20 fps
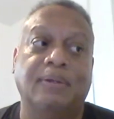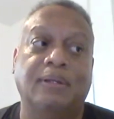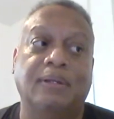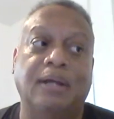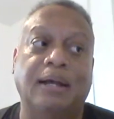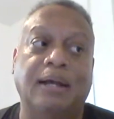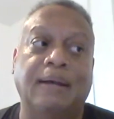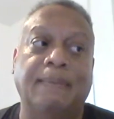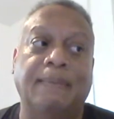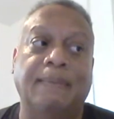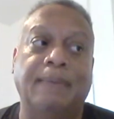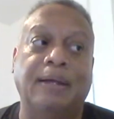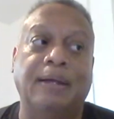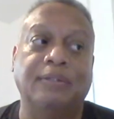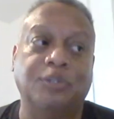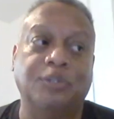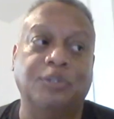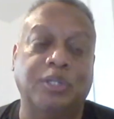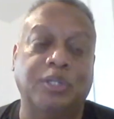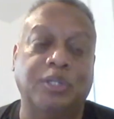
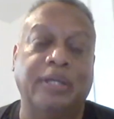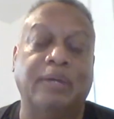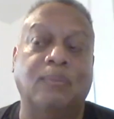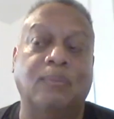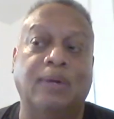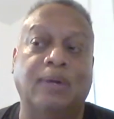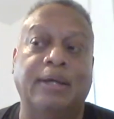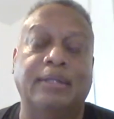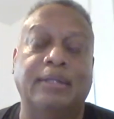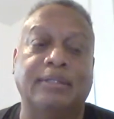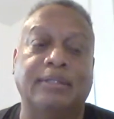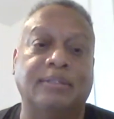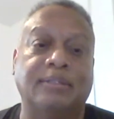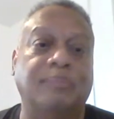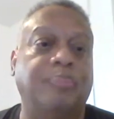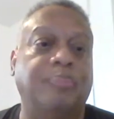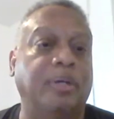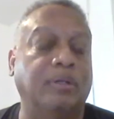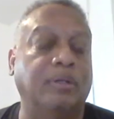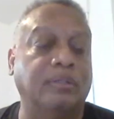understand why it is
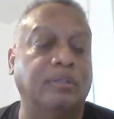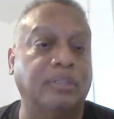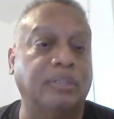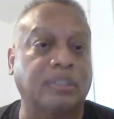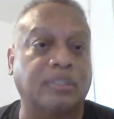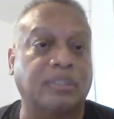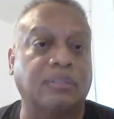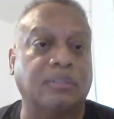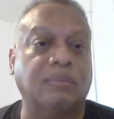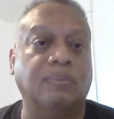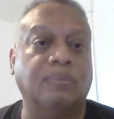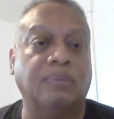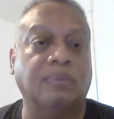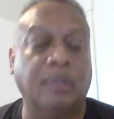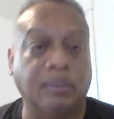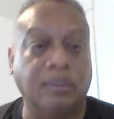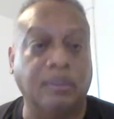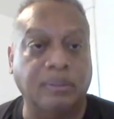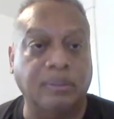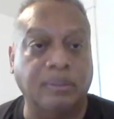that Bell Hooks
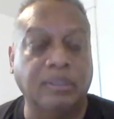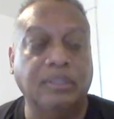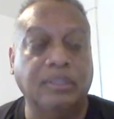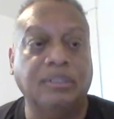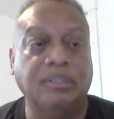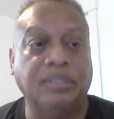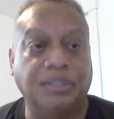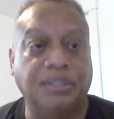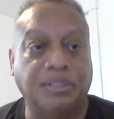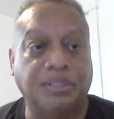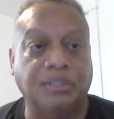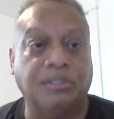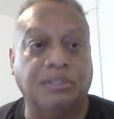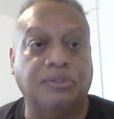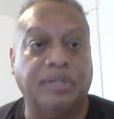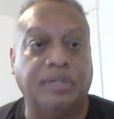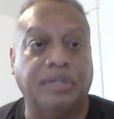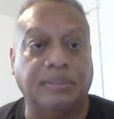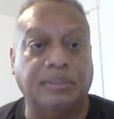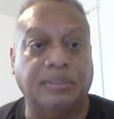wrote Teaching to
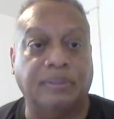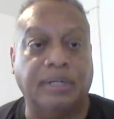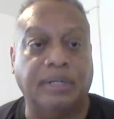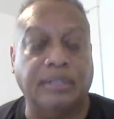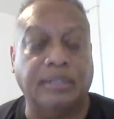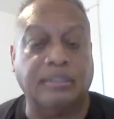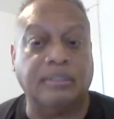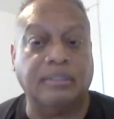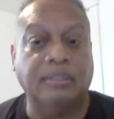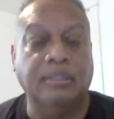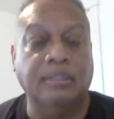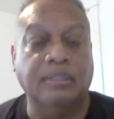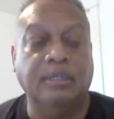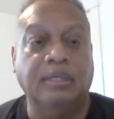Transgress,